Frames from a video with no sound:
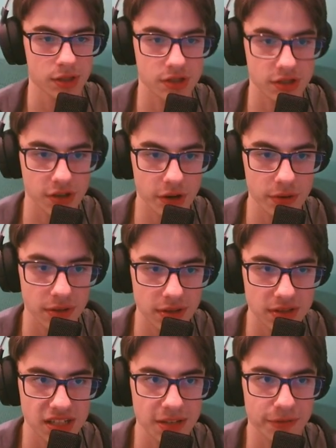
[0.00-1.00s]
So the
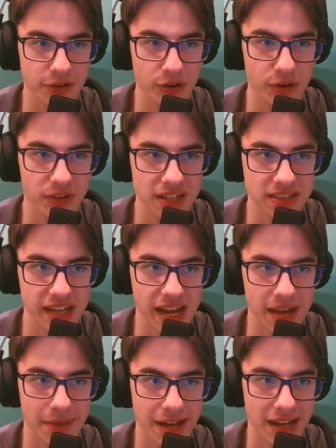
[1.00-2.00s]
team for this
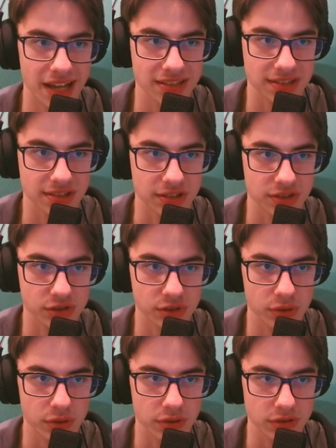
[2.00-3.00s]
game against the
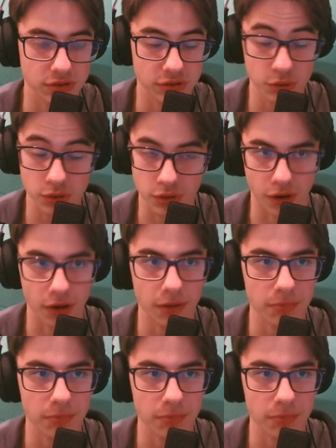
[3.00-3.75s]
Stuttgart